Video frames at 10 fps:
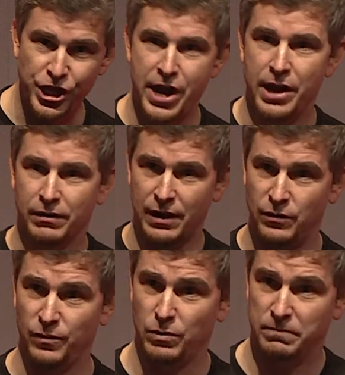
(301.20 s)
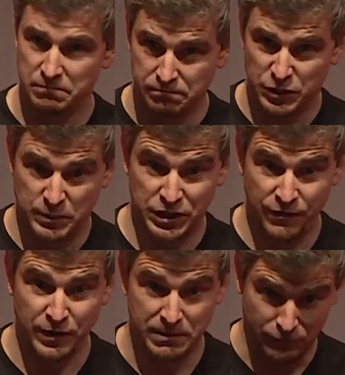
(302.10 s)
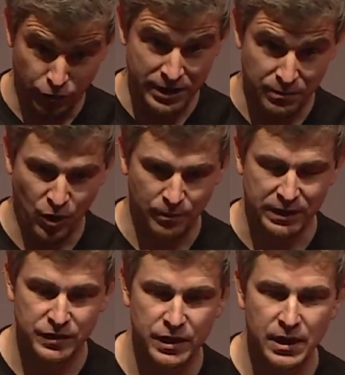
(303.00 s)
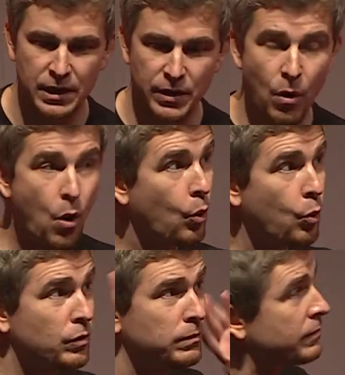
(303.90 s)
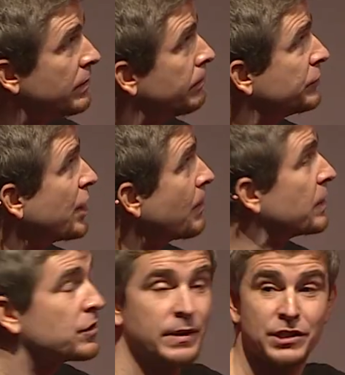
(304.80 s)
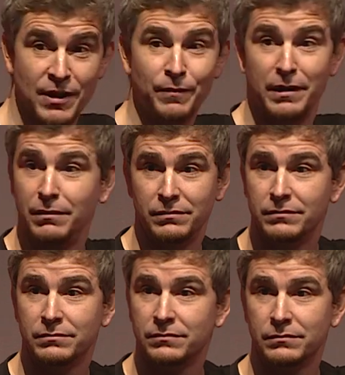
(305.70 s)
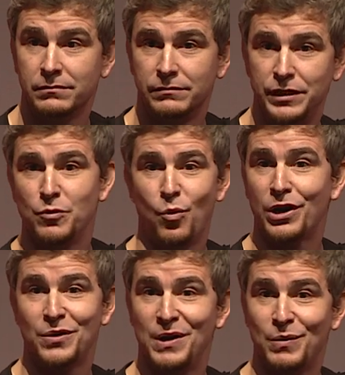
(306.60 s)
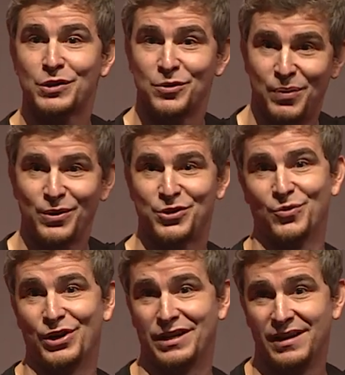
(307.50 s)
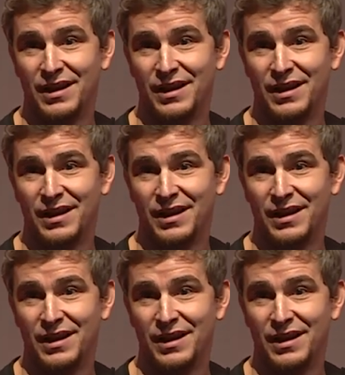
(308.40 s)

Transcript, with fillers: shared, like specific great moments, they were all chapters when something didn't work the way it was supposed to work.